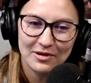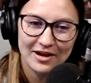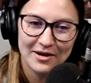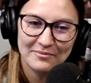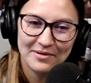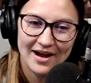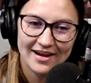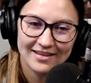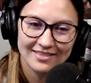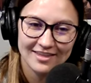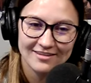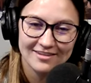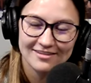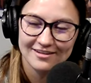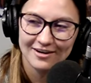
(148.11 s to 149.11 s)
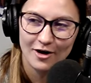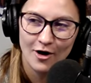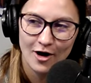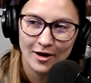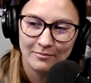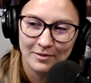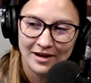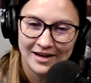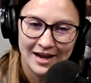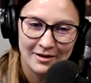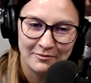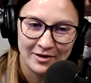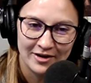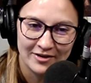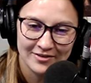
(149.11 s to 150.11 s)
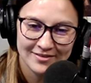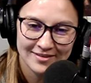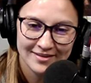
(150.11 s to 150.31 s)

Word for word: and come back. This is gonna haunt my nightmares.